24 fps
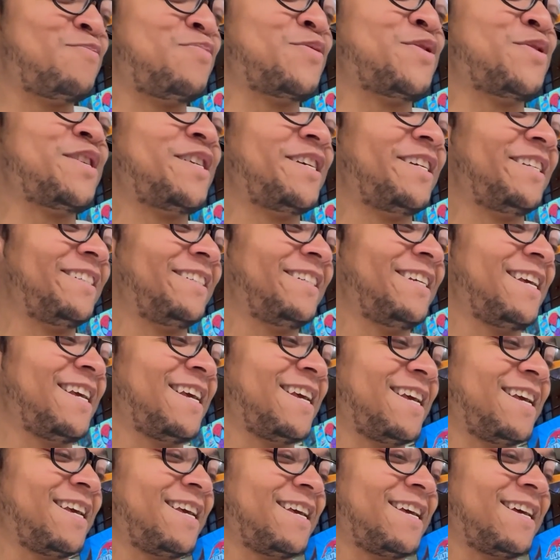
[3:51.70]
but
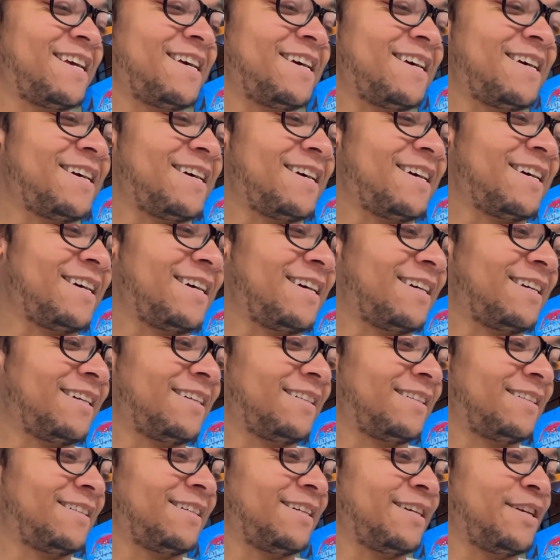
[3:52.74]
uh,
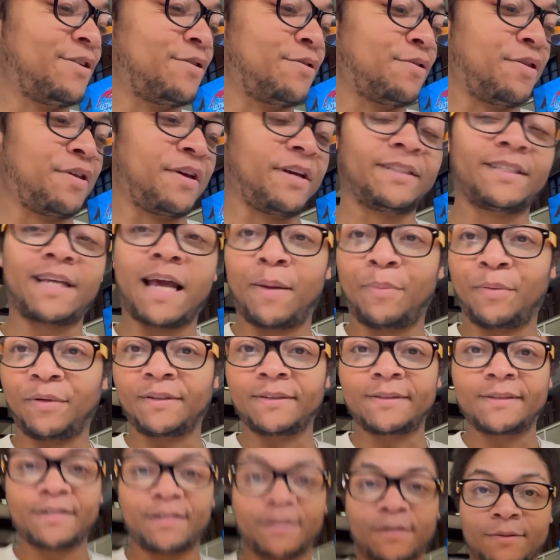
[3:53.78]
you know, things happen,
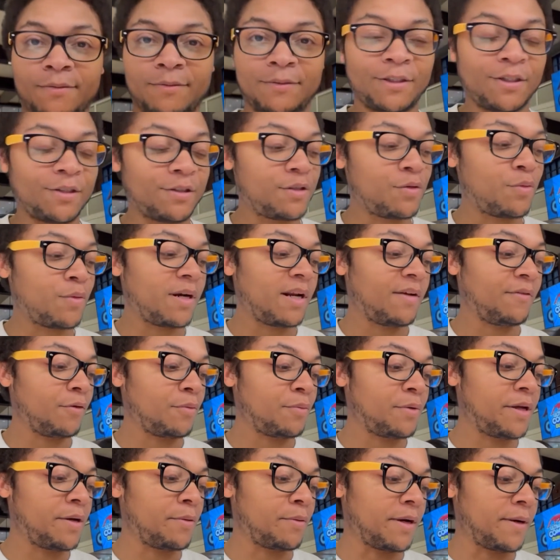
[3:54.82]
so you know, it's whatever.
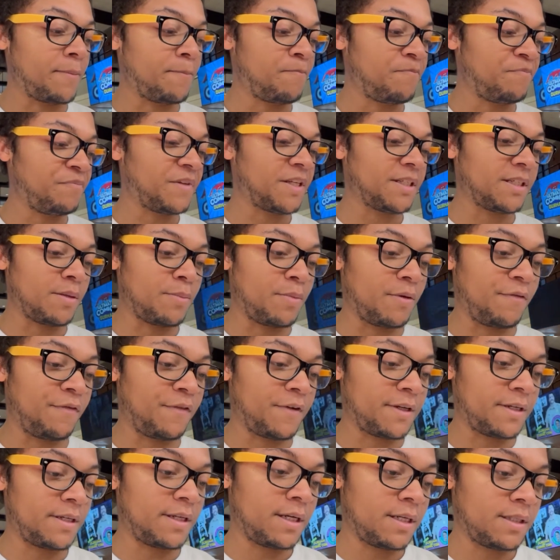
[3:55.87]
But anyway, it's gonna be a
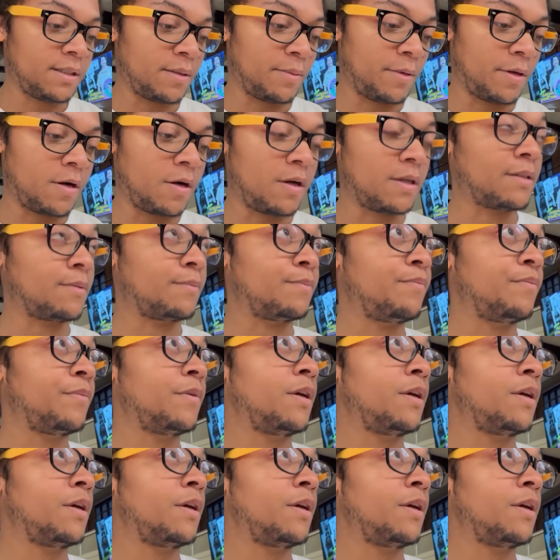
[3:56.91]
fun day, it's gonna be awesome.